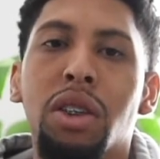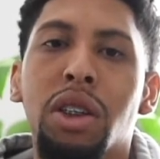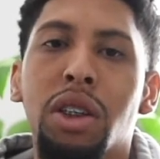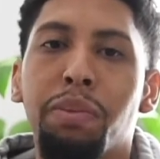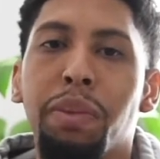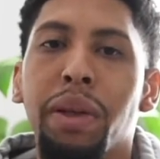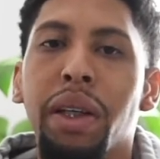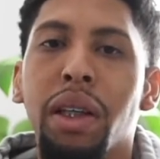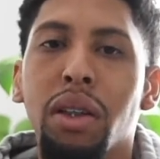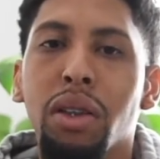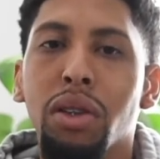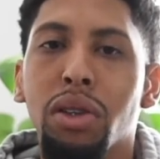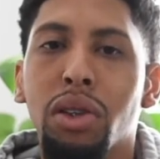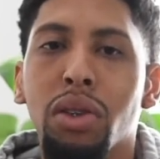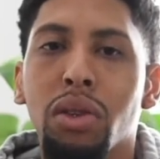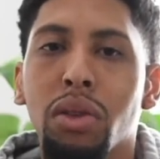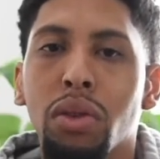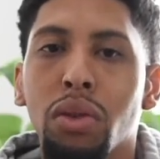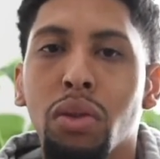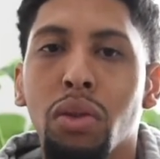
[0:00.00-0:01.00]
speaking
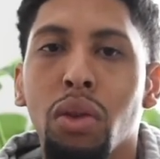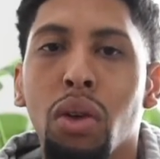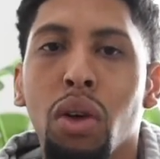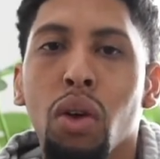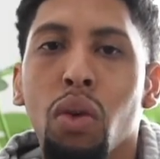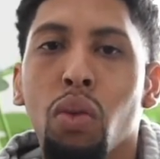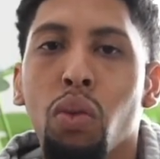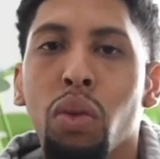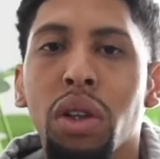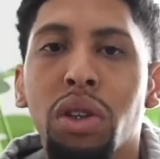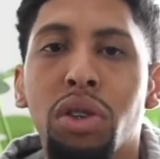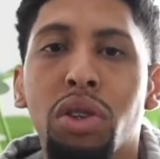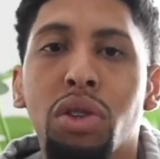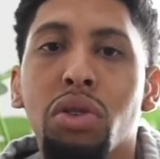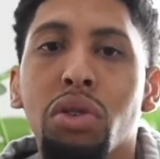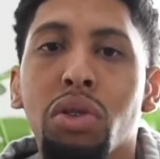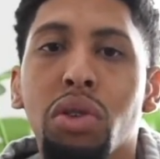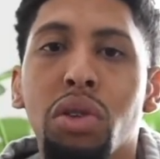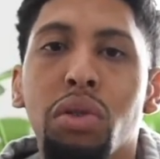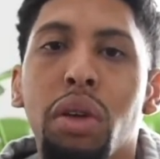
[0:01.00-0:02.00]
to what
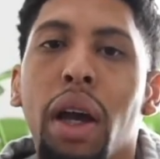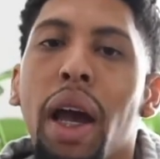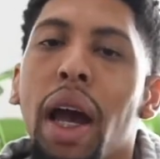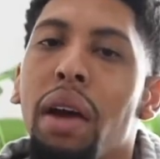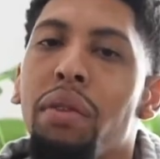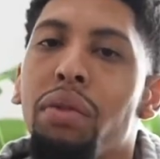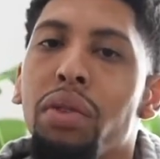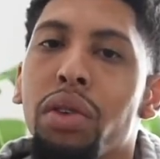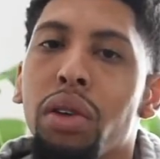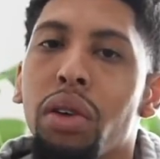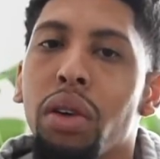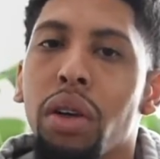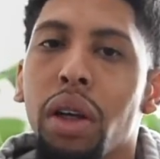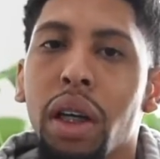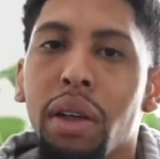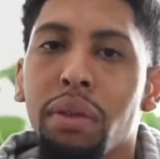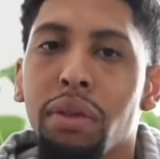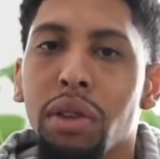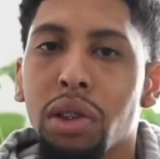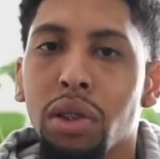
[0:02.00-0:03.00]
shoes you have in your
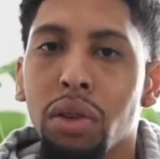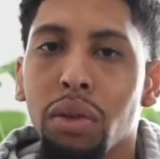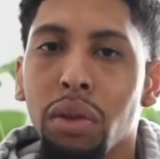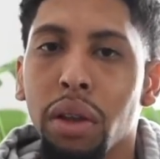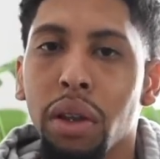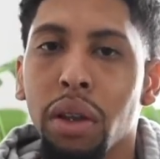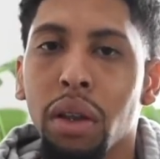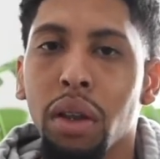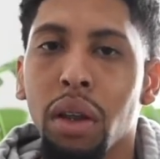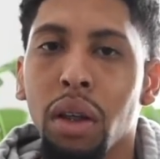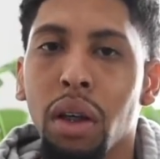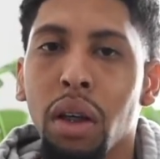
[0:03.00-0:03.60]
inventory.